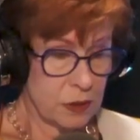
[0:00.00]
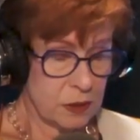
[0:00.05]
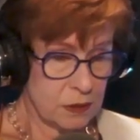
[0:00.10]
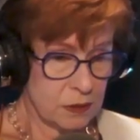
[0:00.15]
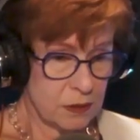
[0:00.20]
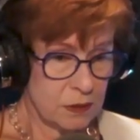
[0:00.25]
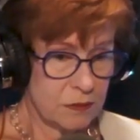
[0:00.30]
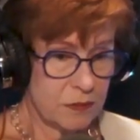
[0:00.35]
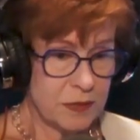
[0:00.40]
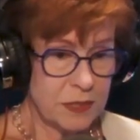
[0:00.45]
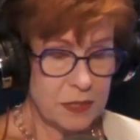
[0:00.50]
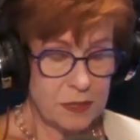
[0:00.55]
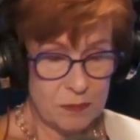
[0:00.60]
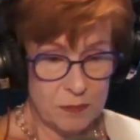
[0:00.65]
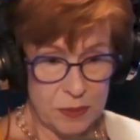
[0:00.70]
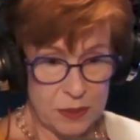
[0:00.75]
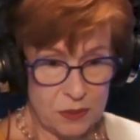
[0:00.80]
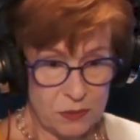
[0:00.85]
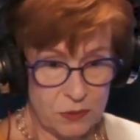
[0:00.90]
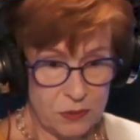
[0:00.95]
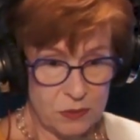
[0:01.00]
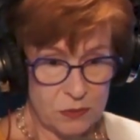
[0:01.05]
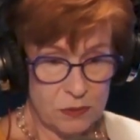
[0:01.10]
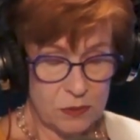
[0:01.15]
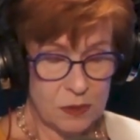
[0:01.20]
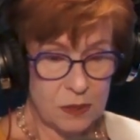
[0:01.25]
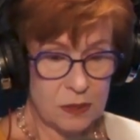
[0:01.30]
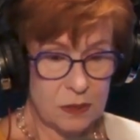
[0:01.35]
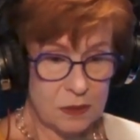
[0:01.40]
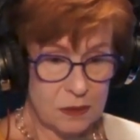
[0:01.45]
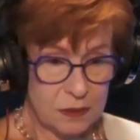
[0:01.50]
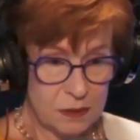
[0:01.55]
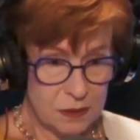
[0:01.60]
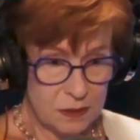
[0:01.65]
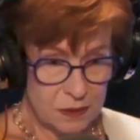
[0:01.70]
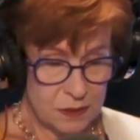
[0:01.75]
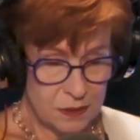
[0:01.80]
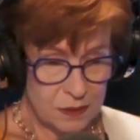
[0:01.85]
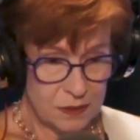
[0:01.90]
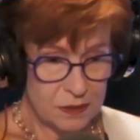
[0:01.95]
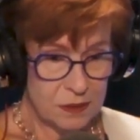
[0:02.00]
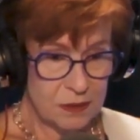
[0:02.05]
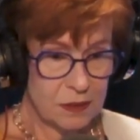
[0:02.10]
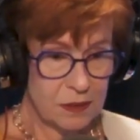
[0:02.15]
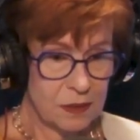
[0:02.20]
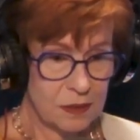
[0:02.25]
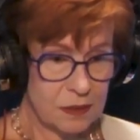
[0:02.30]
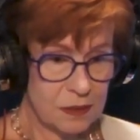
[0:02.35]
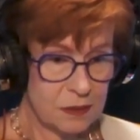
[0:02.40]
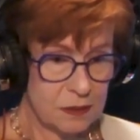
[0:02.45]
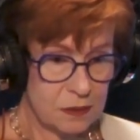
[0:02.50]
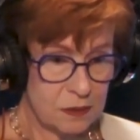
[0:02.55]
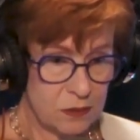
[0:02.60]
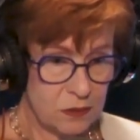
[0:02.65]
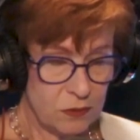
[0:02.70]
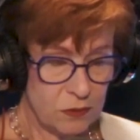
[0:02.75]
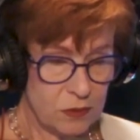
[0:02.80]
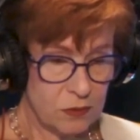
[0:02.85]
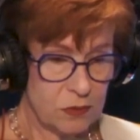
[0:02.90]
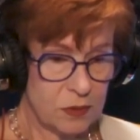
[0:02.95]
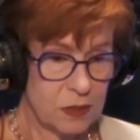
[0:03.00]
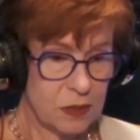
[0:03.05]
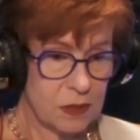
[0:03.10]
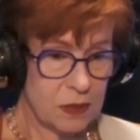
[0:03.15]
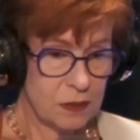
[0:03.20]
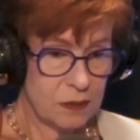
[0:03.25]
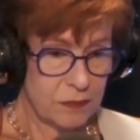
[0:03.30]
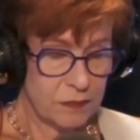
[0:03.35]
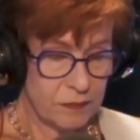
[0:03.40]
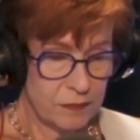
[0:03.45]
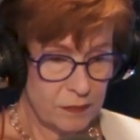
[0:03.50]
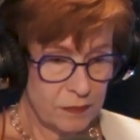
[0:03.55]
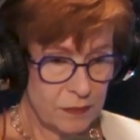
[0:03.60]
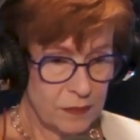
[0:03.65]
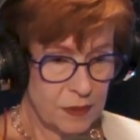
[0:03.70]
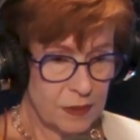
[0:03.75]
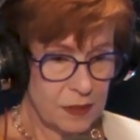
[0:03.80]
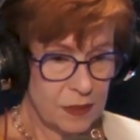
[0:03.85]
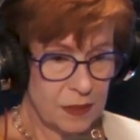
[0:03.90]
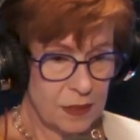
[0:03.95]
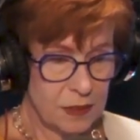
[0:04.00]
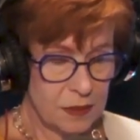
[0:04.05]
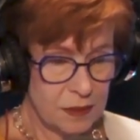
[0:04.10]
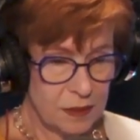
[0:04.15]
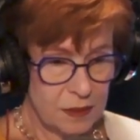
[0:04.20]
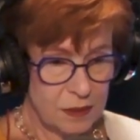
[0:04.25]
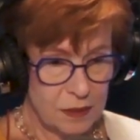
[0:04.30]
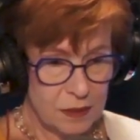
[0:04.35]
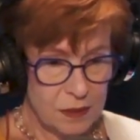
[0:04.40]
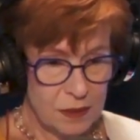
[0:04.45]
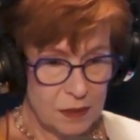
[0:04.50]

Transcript: I, I don't see, know but New York, that. yeah, yeah. I mean, why would New York want to still do it? I don't